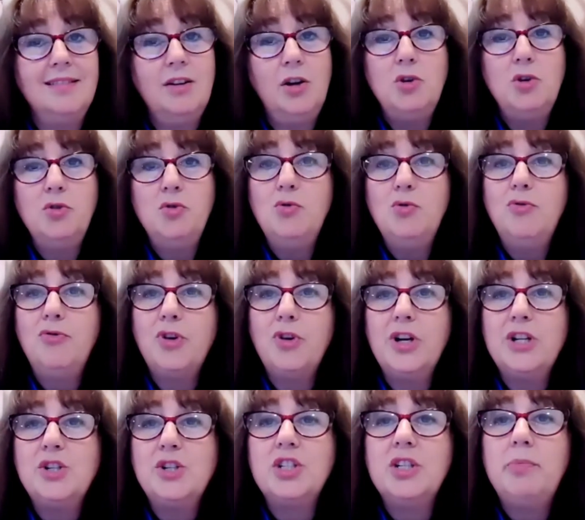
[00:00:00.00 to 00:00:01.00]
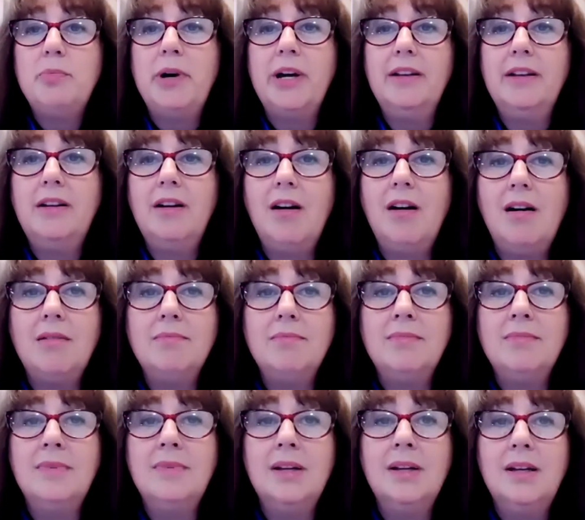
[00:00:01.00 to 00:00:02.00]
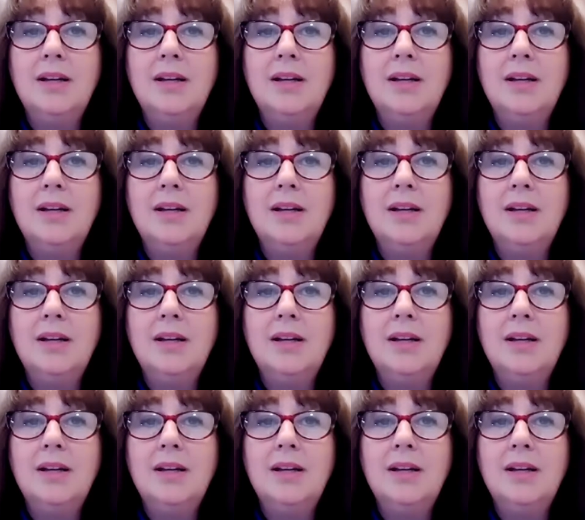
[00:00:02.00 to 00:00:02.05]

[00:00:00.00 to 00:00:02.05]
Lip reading: A new friendship had come